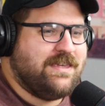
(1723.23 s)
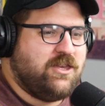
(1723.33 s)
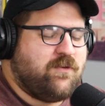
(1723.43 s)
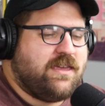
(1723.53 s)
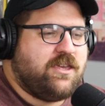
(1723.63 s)

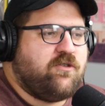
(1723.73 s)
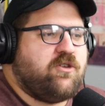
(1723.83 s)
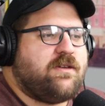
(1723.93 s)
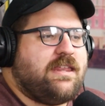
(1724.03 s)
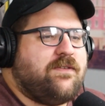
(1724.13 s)
You can, you,
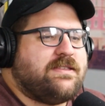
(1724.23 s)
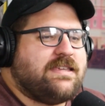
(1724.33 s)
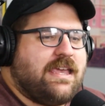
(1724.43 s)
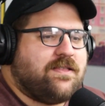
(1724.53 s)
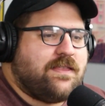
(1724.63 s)
you can even
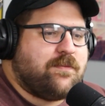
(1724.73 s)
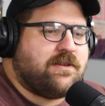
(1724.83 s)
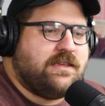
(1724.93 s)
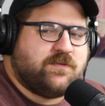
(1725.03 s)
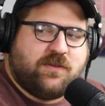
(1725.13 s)
take
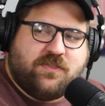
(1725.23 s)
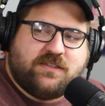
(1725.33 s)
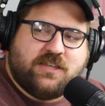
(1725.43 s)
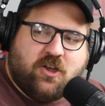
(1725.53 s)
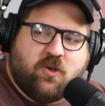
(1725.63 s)
liberties with the
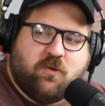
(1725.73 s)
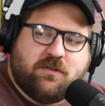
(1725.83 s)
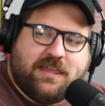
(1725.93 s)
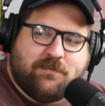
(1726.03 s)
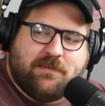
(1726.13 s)

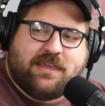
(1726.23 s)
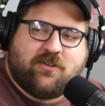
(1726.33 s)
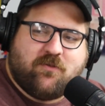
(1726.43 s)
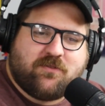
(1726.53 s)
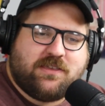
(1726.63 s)
tone and make it
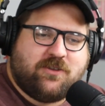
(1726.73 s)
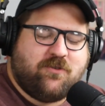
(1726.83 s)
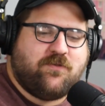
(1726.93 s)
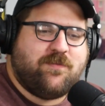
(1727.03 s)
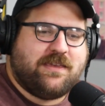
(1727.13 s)
overly
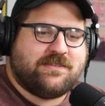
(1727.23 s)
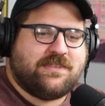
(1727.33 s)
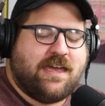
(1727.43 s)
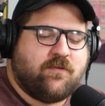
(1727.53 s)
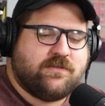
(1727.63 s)
goofy because
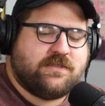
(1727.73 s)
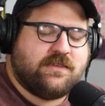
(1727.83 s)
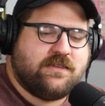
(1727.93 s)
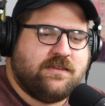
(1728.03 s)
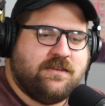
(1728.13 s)
that was
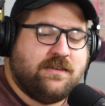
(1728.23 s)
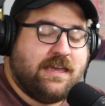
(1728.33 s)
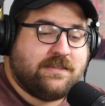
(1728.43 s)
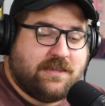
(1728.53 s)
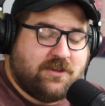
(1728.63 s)
the,
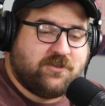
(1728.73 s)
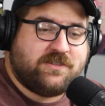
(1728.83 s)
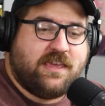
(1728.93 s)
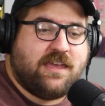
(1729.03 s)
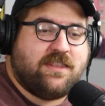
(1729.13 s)
as I
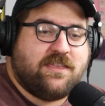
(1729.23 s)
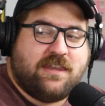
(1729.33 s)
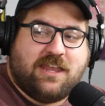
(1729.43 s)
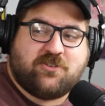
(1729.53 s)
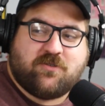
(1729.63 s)
understand, the
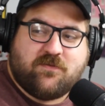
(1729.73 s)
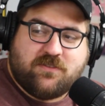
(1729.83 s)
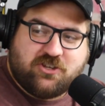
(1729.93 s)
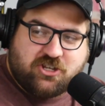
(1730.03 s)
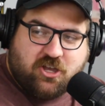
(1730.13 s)
nature of
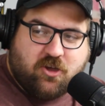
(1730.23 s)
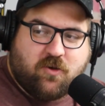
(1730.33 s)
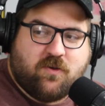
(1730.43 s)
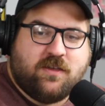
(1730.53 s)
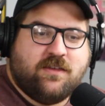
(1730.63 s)
the
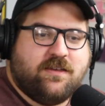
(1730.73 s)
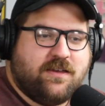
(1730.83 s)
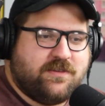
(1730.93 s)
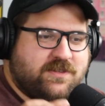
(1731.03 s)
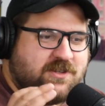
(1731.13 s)
show, mm
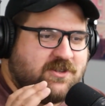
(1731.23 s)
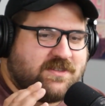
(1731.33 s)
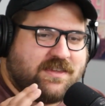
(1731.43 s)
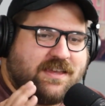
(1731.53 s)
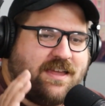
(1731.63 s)
hmm to
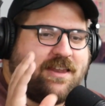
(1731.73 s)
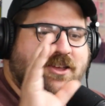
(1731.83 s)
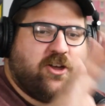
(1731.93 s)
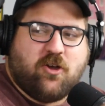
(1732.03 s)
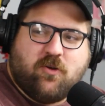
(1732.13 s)
just like kind of
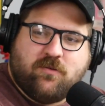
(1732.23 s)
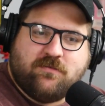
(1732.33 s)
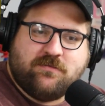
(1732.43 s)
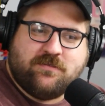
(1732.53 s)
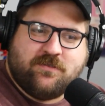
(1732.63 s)
go
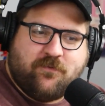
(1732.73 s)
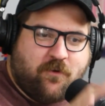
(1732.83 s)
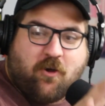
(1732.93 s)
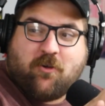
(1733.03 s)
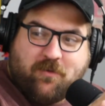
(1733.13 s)

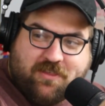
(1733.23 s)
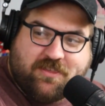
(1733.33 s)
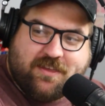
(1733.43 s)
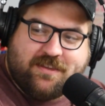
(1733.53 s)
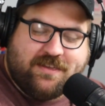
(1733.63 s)
far
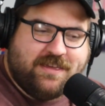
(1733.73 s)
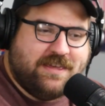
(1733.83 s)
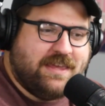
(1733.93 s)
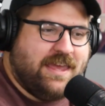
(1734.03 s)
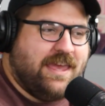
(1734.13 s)
with it.
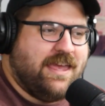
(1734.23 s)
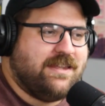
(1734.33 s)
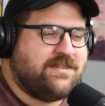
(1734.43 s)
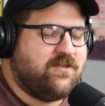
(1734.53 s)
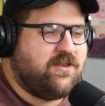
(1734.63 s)

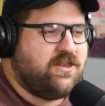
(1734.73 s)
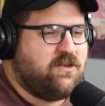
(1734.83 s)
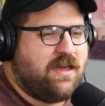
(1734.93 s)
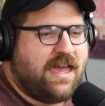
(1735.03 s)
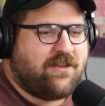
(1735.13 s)
And so
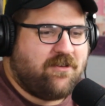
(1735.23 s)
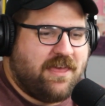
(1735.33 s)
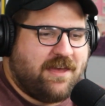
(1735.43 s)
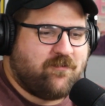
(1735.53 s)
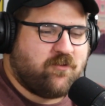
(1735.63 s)
you had all
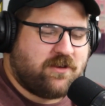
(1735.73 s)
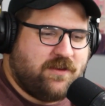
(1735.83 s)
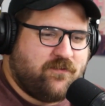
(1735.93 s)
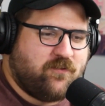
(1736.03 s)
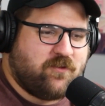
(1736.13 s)
that
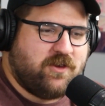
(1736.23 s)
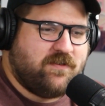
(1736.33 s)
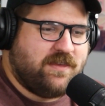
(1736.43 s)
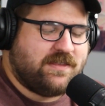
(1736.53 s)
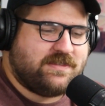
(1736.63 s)
working for you,
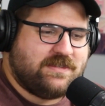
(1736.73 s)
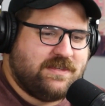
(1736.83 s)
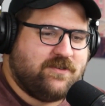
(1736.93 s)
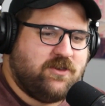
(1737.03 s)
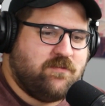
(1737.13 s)
and yet
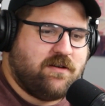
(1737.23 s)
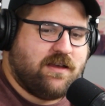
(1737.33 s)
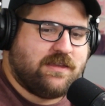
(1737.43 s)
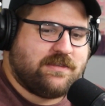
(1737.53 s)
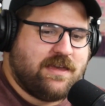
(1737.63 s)
still you
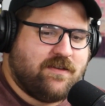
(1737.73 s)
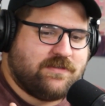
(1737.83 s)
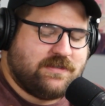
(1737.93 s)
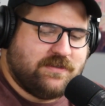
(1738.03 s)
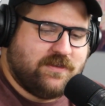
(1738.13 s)
bog it down,
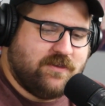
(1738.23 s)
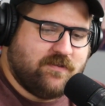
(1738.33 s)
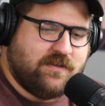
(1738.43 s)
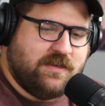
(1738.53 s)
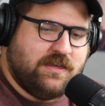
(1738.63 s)
still you